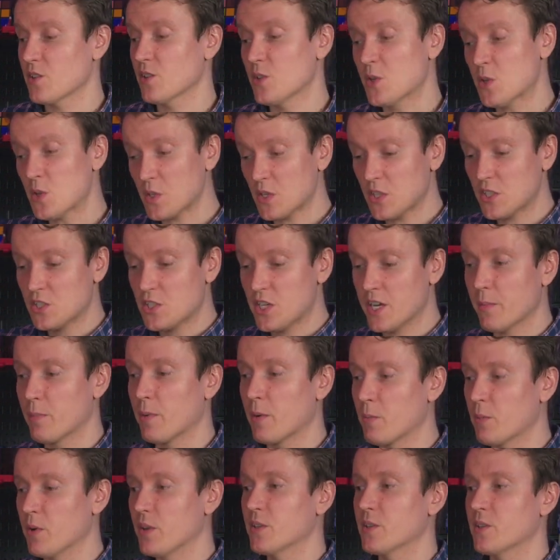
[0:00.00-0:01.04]
Usually cheaper
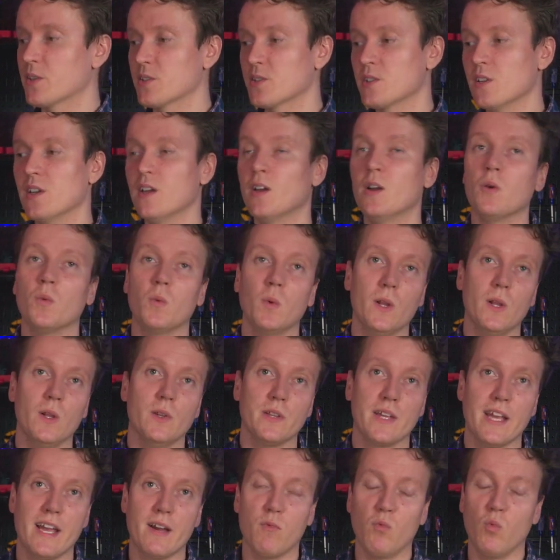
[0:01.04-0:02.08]
printers will
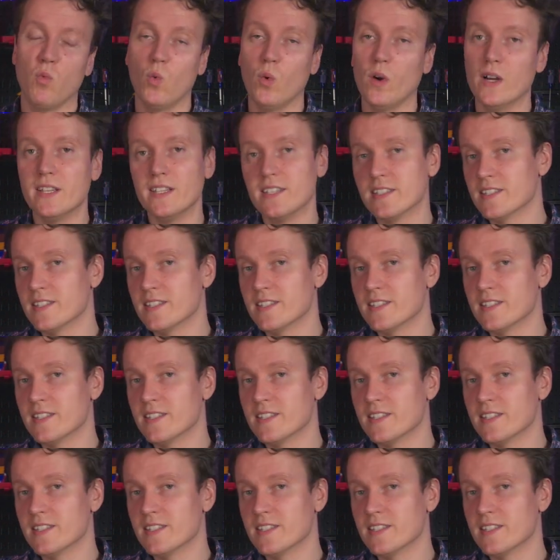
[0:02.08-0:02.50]
only have one